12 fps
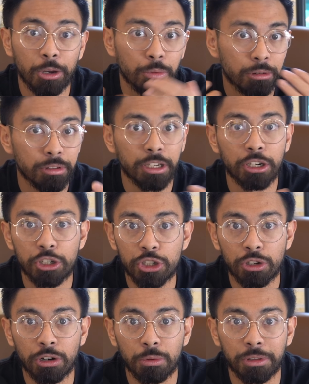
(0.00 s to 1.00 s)
you really got to
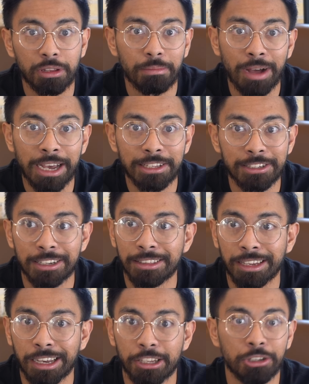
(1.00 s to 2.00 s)
start with the mindset
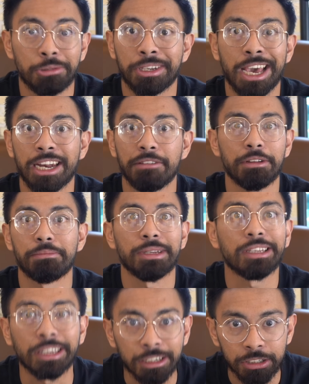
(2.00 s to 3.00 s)
that you can't even
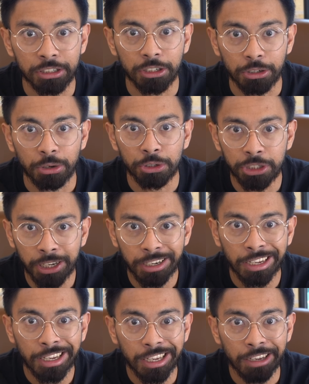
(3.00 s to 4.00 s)
begin to negotiate
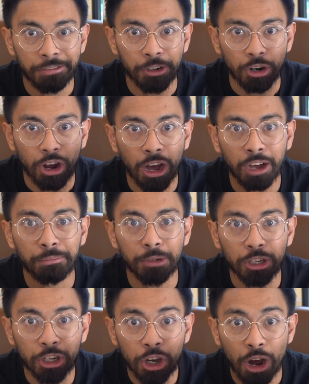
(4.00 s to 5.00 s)
if you're
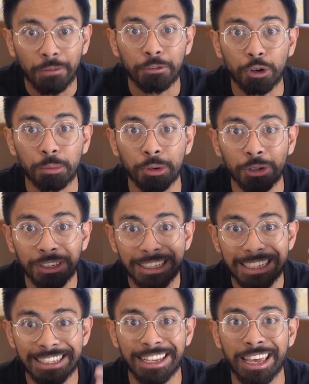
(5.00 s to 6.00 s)
uncomfortable
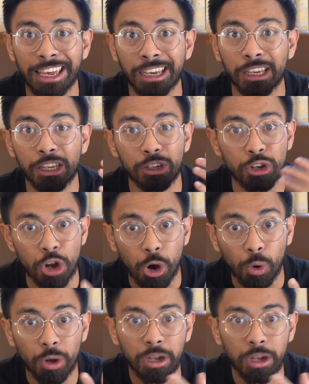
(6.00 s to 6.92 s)
saying no.